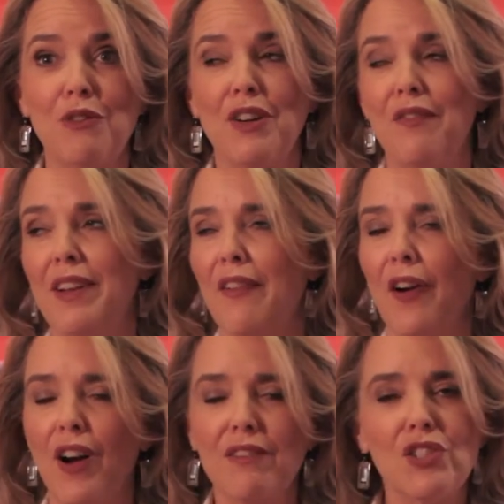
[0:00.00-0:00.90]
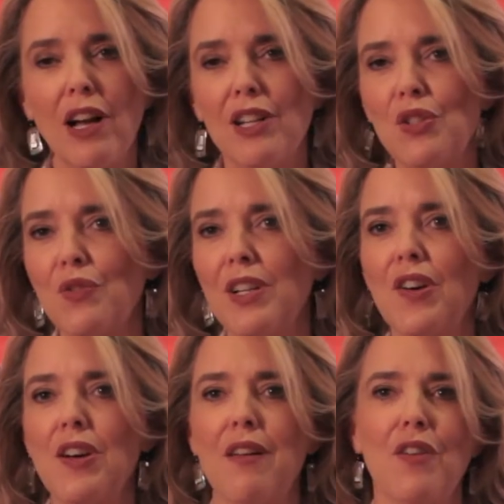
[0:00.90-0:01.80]
Ritter. I've never heard of Josh
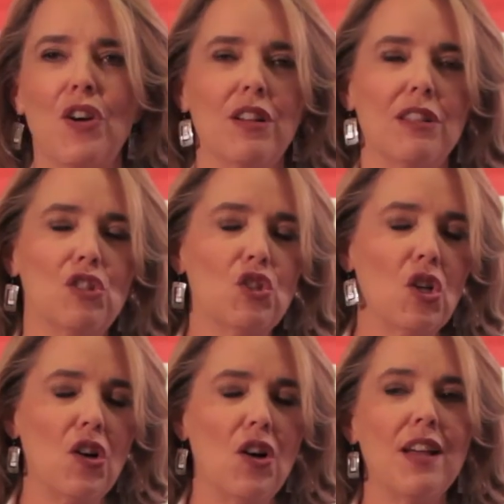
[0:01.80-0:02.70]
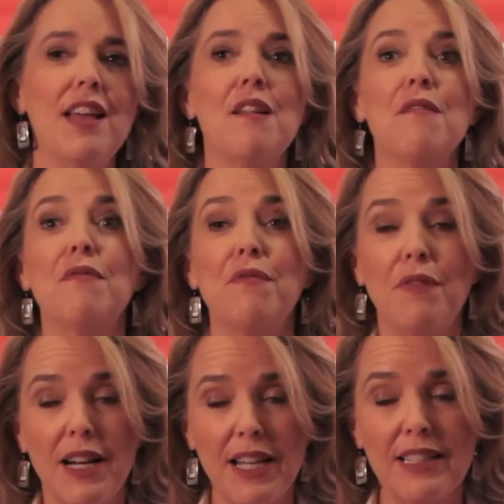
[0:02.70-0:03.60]
Ritter, never heard of this song.
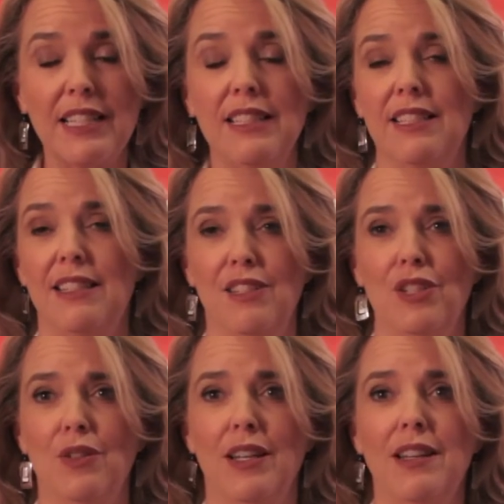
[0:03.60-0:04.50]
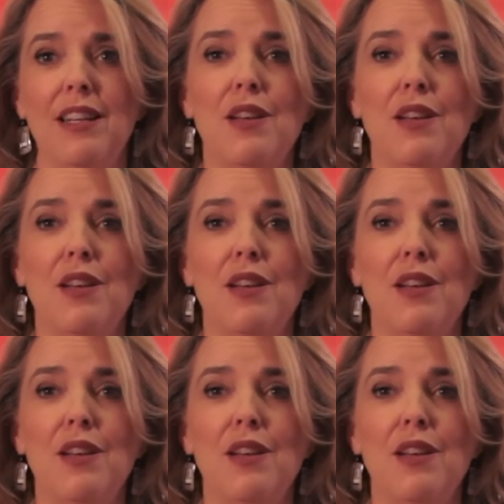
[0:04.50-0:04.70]
Finally listened to it.